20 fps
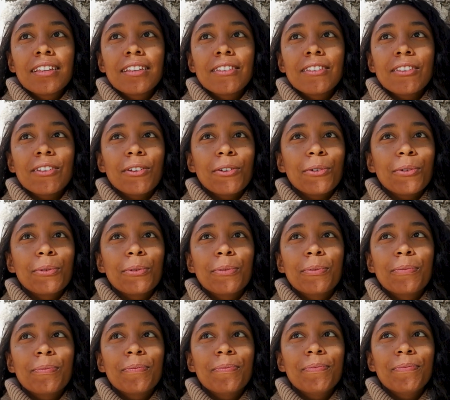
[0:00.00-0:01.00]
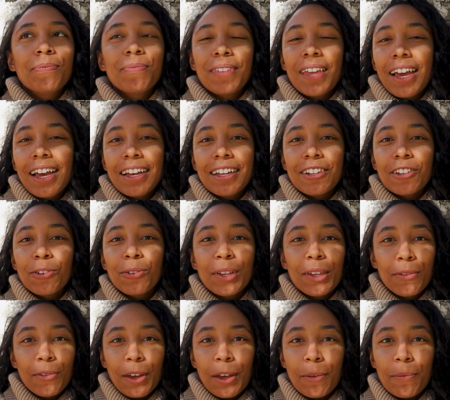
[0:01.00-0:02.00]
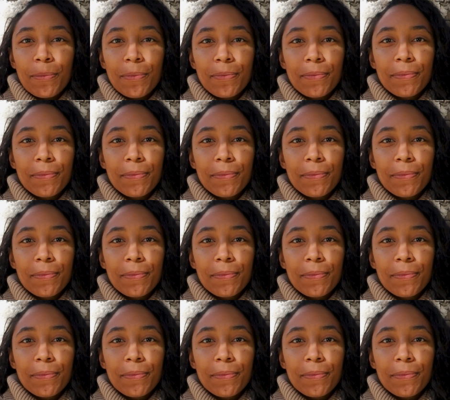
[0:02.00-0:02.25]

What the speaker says: So, yeah, don't give up.